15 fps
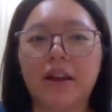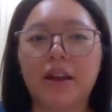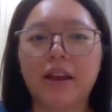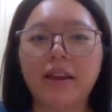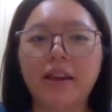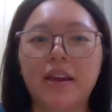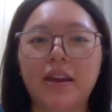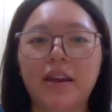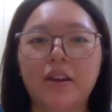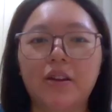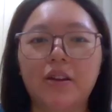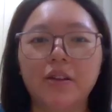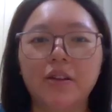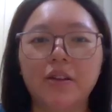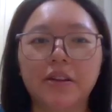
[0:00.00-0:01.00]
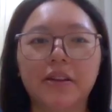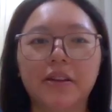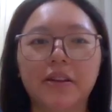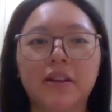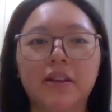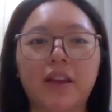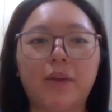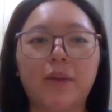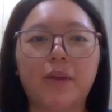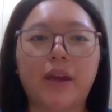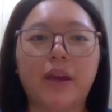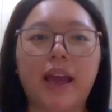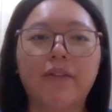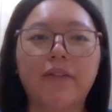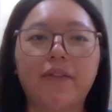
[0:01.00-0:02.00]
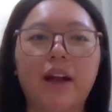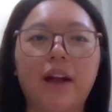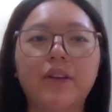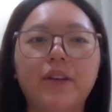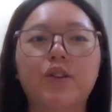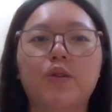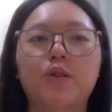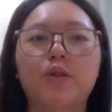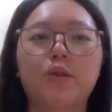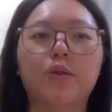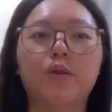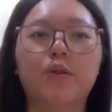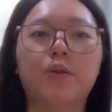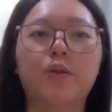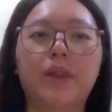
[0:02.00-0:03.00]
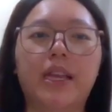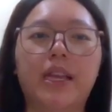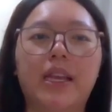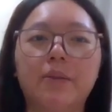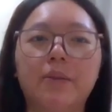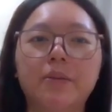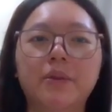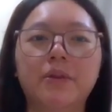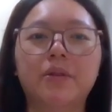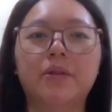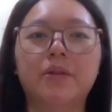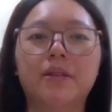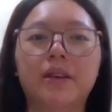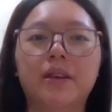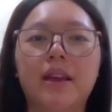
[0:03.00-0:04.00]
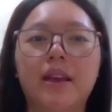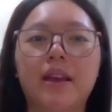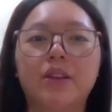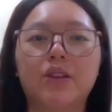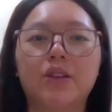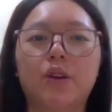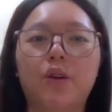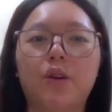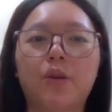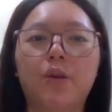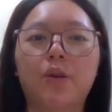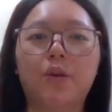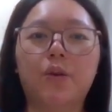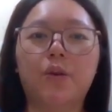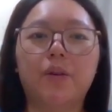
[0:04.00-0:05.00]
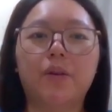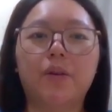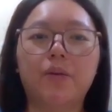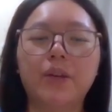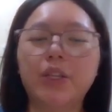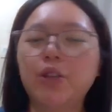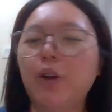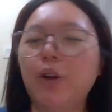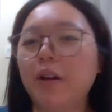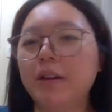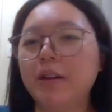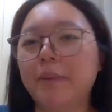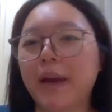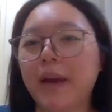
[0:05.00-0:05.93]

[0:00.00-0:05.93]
Okay, good. Okay, we have covered two themes. So wish you all the